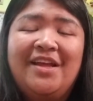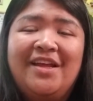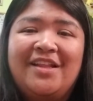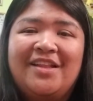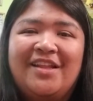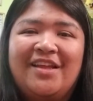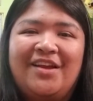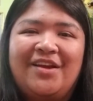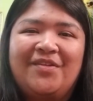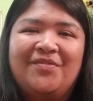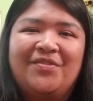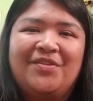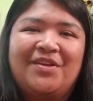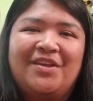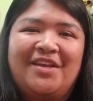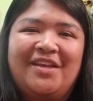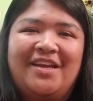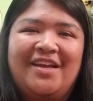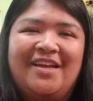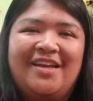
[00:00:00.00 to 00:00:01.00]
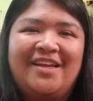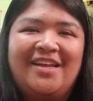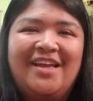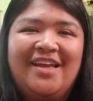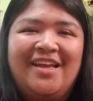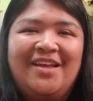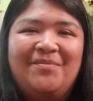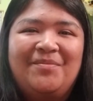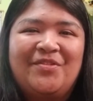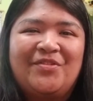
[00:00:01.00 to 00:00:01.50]
lay off looking at
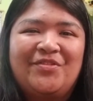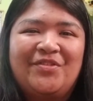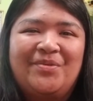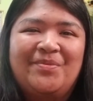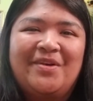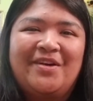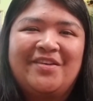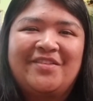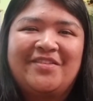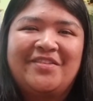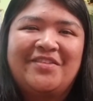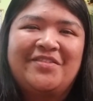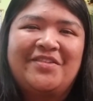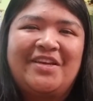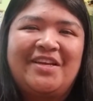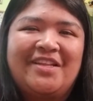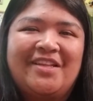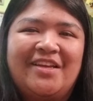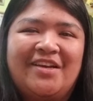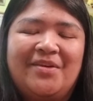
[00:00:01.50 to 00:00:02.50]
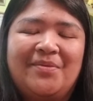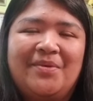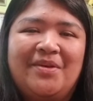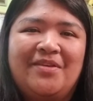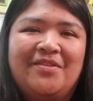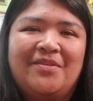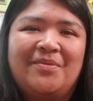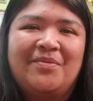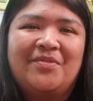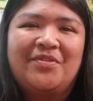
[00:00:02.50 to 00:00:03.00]
mystery boxes right now
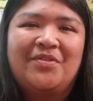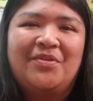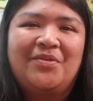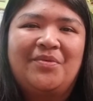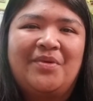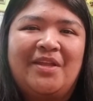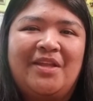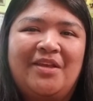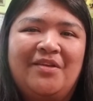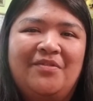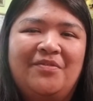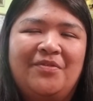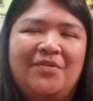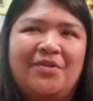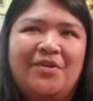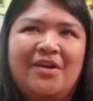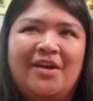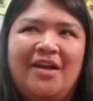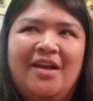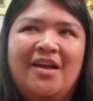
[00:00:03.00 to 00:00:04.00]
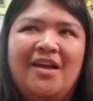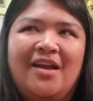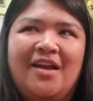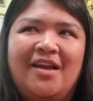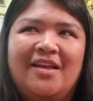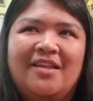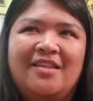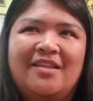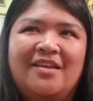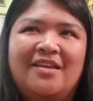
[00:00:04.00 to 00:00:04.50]
because I'm still waiting for,
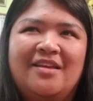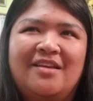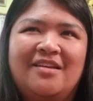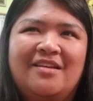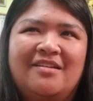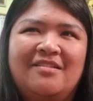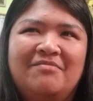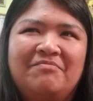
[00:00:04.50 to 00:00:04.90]
I think,